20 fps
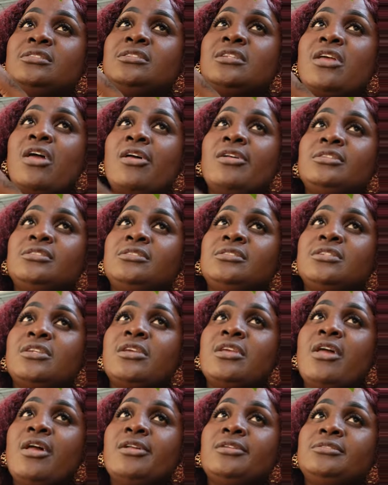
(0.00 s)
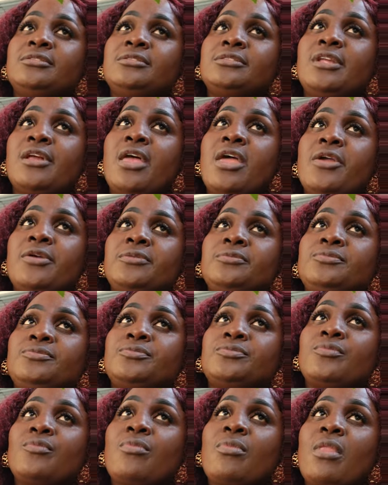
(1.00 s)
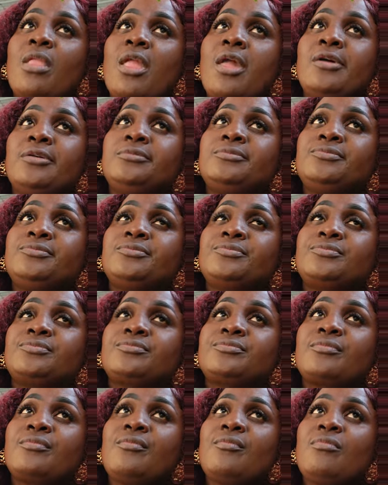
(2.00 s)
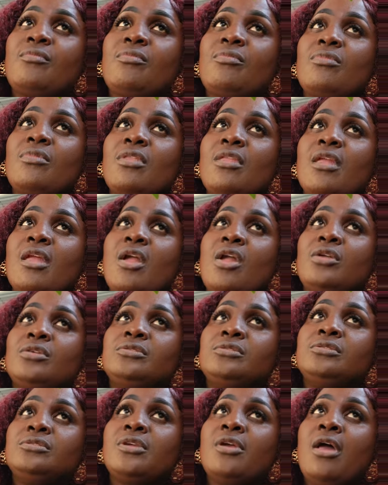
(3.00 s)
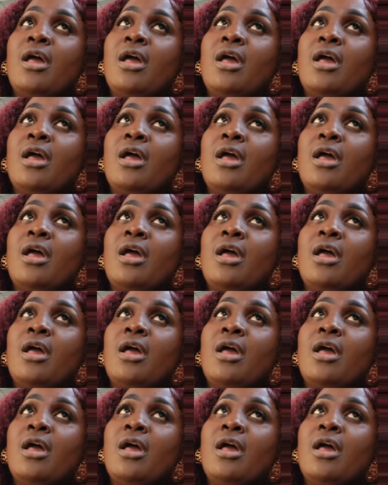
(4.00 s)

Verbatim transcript: And one me get. One phone ever get. No more.